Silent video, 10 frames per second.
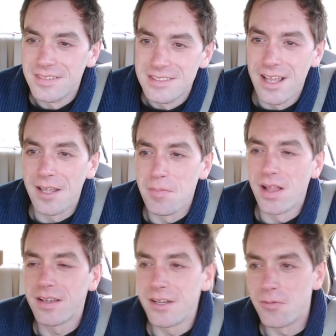Telling
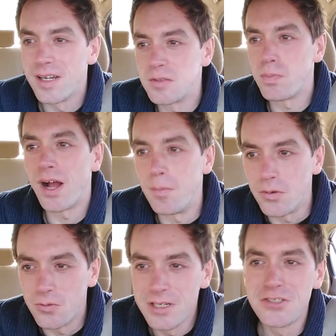Melky to read his
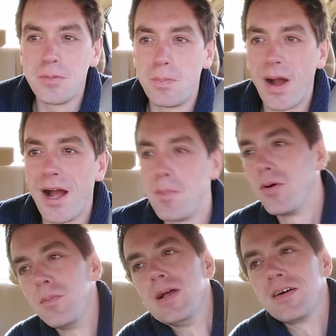Bible. Read your
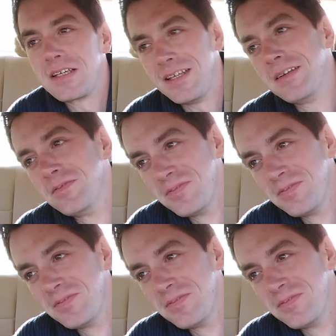Bible, Melky.